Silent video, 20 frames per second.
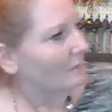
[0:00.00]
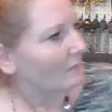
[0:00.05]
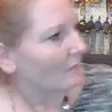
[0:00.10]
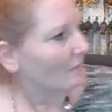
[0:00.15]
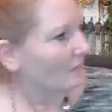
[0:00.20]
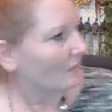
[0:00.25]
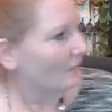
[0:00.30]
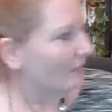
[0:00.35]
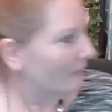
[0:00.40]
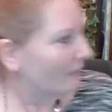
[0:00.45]

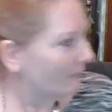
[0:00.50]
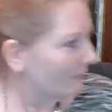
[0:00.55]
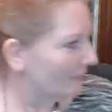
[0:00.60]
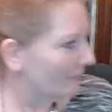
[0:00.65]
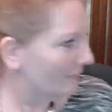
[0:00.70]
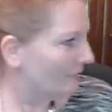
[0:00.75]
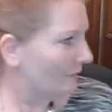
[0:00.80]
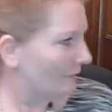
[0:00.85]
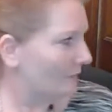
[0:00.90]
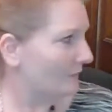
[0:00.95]
Looks
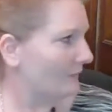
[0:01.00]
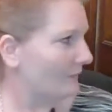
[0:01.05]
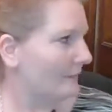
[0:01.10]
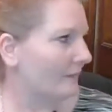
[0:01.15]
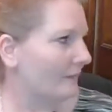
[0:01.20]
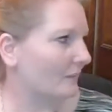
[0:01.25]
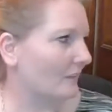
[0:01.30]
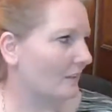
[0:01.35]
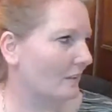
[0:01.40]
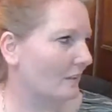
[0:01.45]

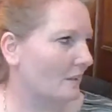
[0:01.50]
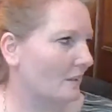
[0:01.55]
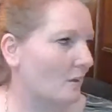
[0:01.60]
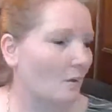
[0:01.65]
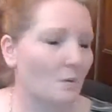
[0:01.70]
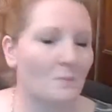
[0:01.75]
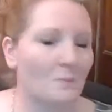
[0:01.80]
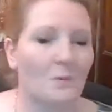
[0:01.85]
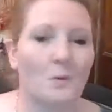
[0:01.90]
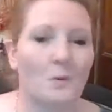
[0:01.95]
like it's going to call
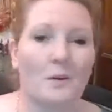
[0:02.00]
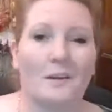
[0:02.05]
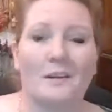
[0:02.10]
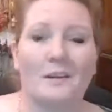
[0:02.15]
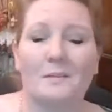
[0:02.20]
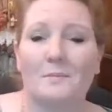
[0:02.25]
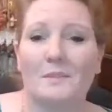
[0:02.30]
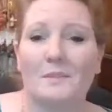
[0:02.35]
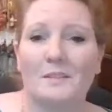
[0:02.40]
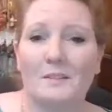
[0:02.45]
them
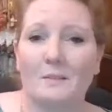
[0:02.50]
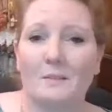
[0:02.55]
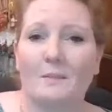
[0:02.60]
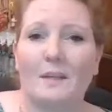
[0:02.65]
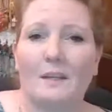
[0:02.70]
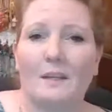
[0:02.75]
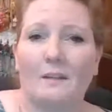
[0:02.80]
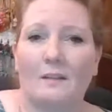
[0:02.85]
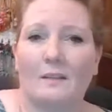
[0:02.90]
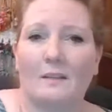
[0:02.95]
orchid, but to
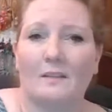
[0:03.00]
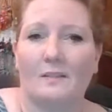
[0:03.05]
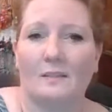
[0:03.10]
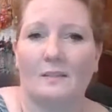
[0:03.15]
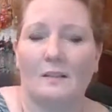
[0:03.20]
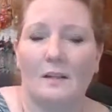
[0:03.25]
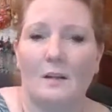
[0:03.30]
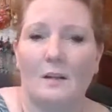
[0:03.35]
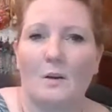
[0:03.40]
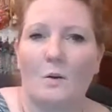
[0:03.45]
me, this
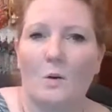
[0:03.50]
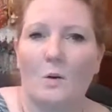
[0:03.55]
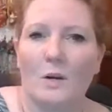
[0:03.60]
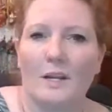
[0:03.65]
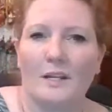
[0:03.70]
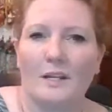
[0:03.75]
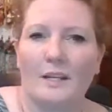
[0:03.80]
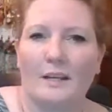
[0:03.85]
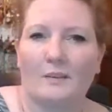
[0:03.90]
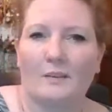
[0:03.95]

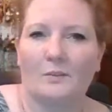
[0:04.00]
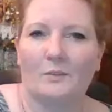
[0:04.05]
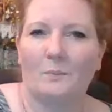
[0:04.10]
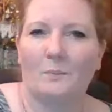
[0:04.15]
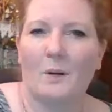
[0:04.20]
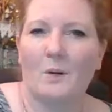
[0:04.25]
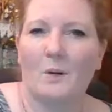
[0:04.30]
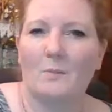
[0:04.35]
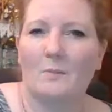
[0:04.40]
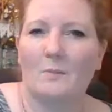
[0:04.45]
orchid has
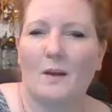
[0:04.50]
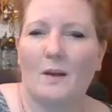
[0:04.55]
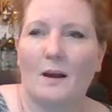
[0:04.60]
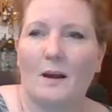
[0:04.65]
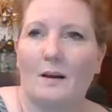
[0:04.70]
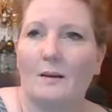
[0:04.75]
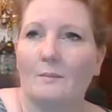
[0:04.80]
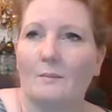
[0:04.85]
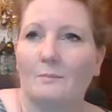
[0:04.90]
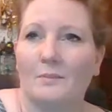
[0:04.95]

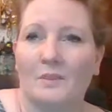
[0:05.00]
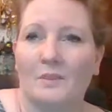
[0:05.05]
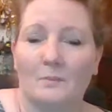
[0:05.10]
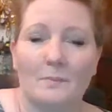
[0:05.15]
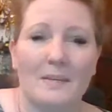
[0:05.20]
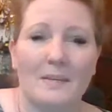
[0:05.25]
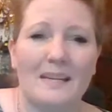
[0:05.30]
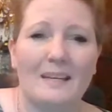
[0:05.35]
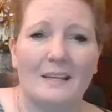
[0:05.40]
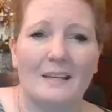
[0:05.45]
some
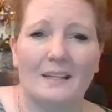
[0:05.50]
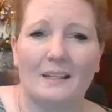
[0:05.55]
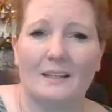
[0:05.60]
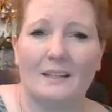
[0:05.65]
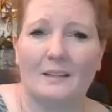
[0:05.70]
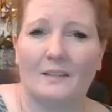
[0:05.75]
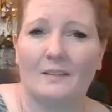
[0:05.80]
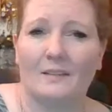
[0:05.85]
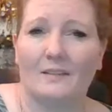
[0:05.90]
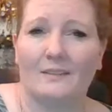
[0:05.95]
pink in it,
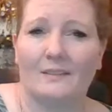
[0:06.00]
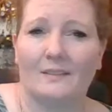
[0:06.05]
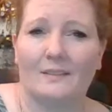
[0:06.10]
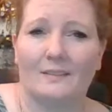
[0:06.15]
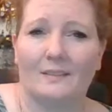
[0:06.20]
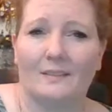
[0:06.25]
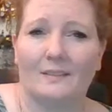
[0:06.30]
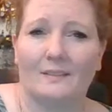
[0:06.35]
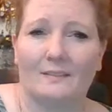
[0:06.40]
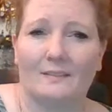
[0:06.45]
and this
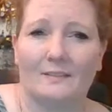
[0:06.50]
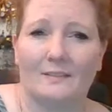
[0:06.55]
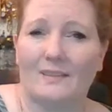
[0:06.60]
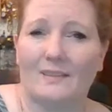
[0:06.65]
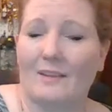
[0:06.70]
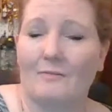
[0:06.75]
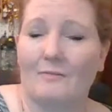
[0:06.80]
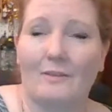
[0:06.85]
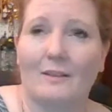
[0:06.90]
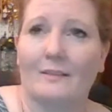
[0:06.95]

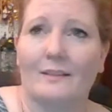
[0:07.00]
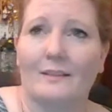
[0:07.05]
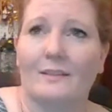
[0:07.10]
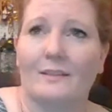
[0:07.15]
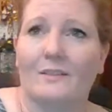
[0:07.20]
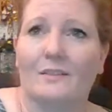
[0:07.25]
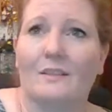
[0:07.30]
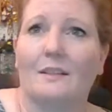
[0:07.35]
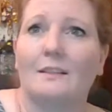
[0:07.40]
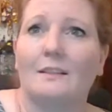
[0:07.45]
definitely
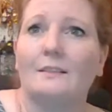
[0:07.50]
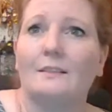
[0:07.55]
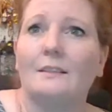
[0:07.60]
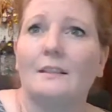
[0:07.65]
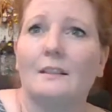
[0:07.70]
does not.